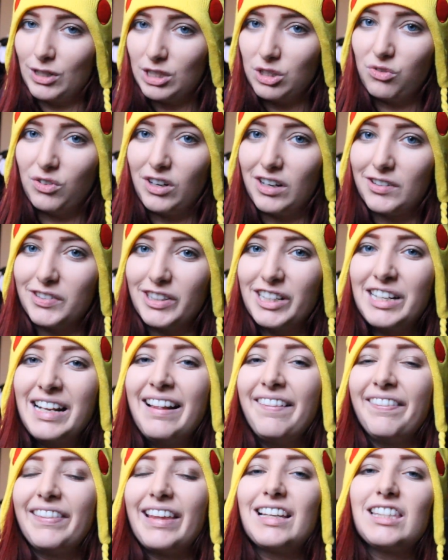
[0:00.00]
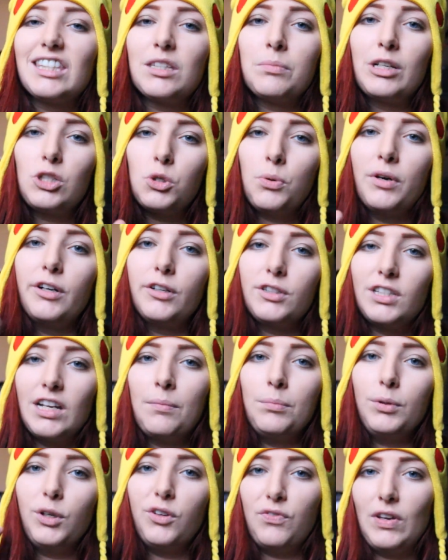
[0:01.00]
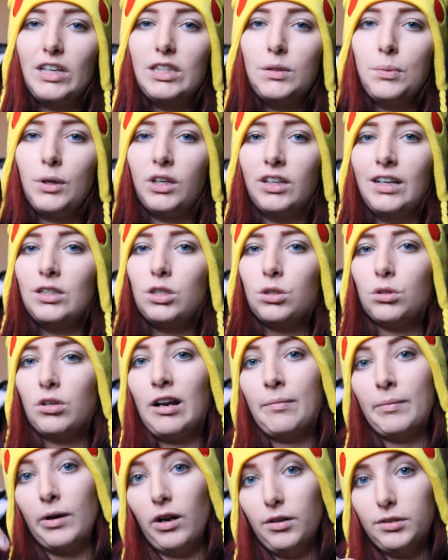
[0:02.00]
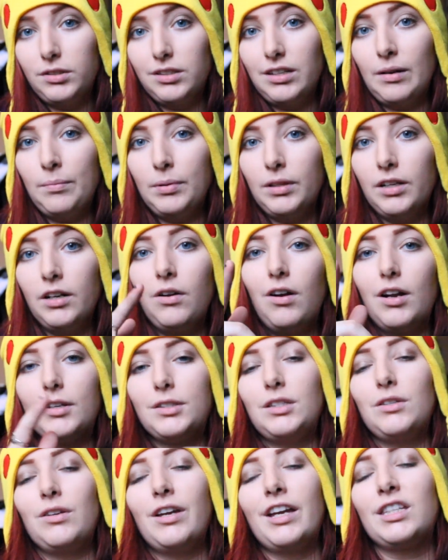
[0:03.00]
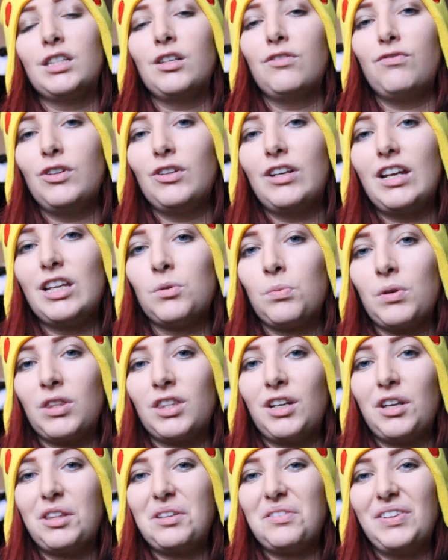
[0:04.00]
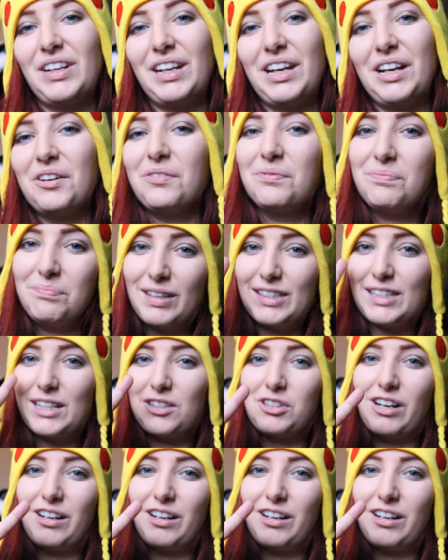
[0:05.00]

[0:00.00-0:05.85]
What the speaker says: friends forever. Links to my Twitter, Tumblr, Facebook, and Instagram are also down below. I'll see you guys in a few days with another video. Peace out,